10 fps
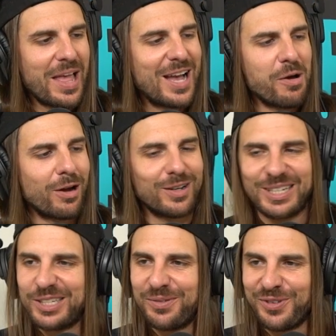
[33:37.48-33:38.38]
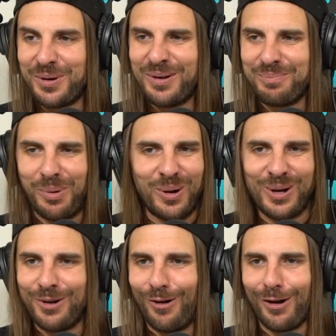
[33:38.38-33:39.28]
If you're in
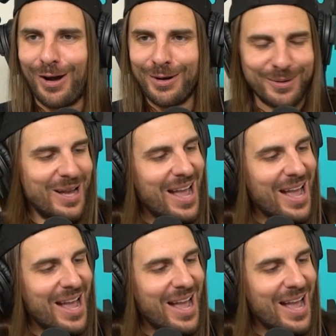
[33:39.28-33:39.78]
Portland, Oregon,